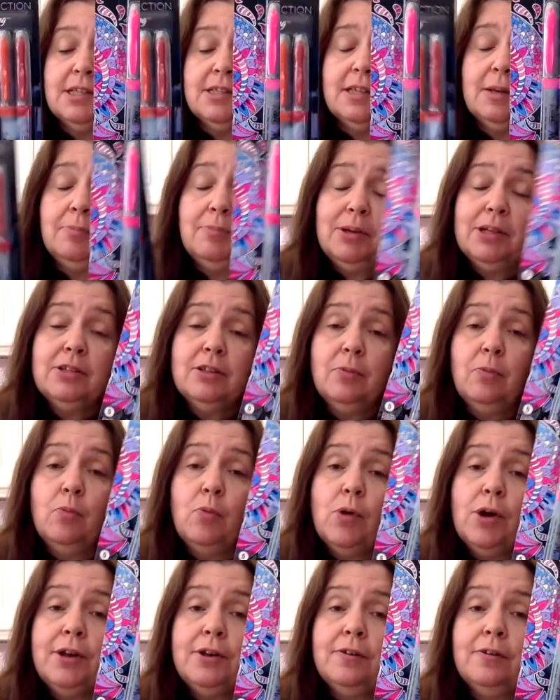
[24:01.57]
picked up
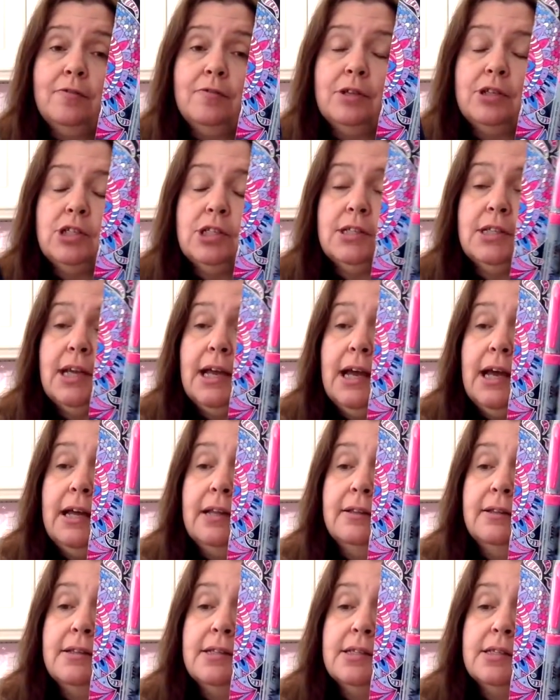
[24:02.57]
one of each that they
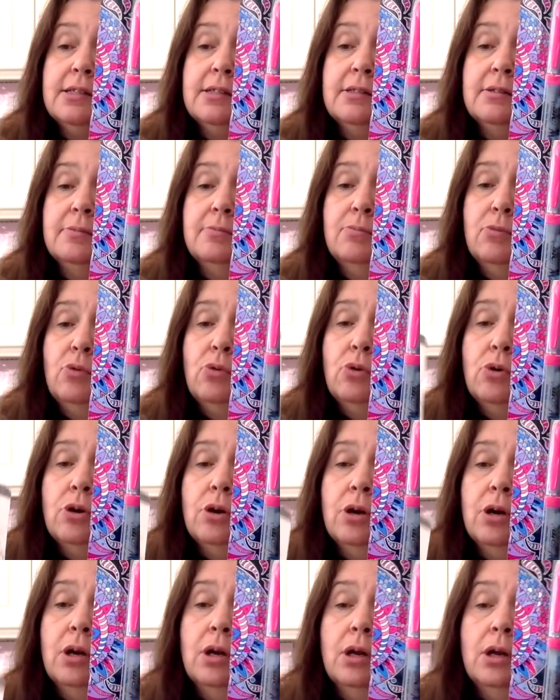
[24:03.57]
had. This
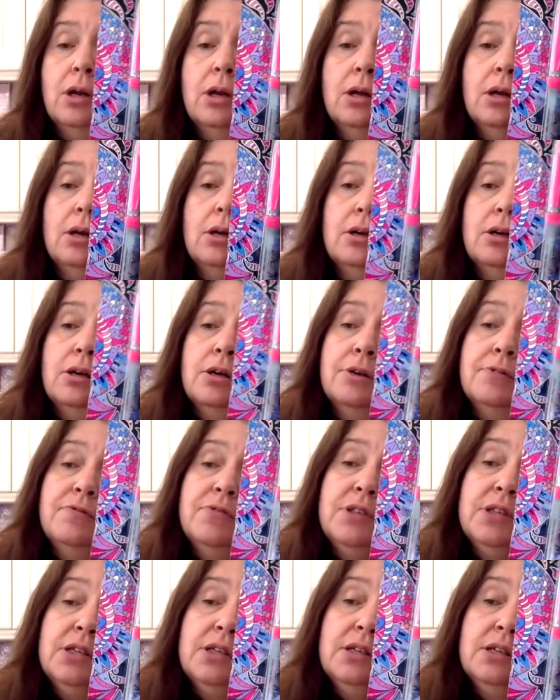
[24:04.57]
more
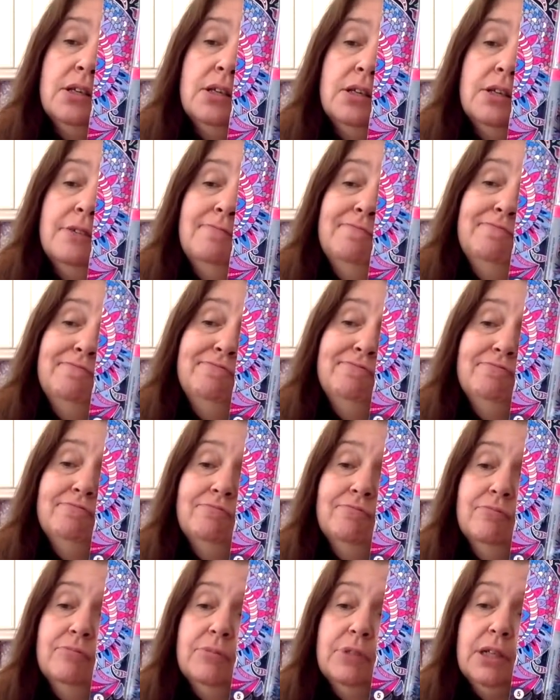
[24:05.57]
of the,
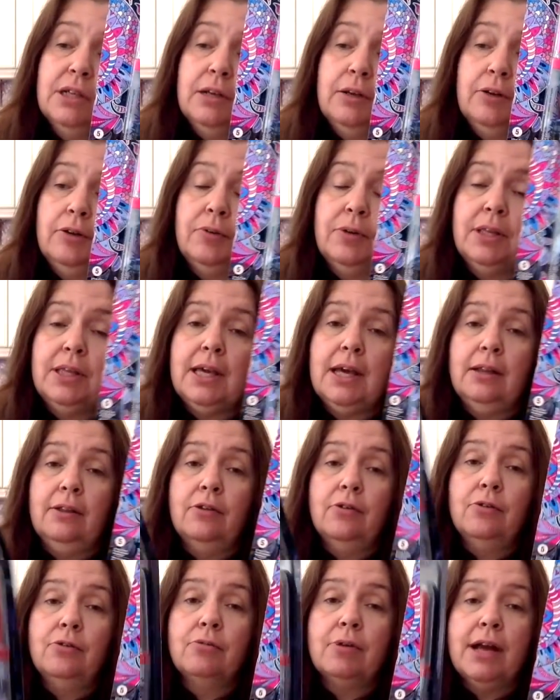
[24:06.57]
I don't know,
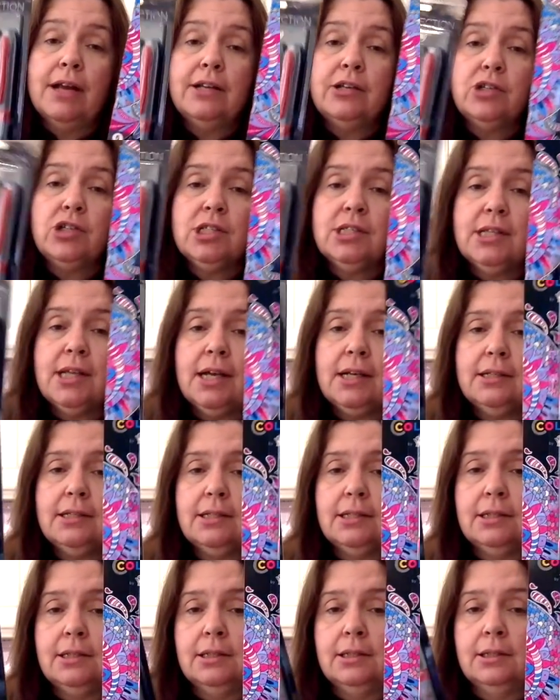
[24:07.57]
yellow reddish
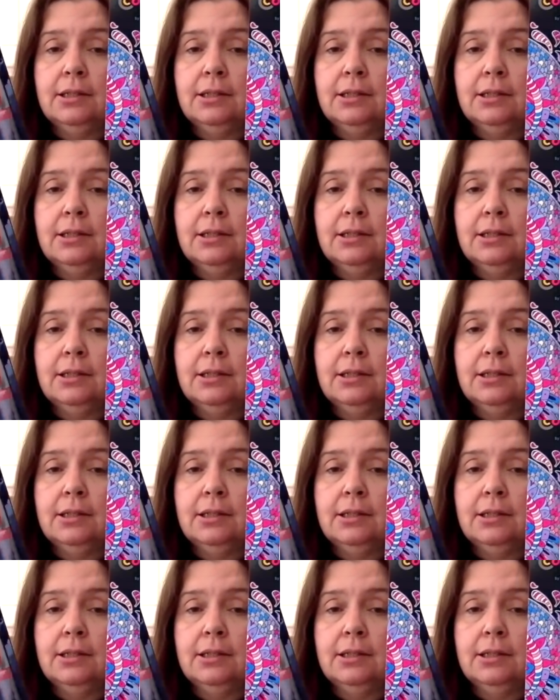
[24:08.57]
set.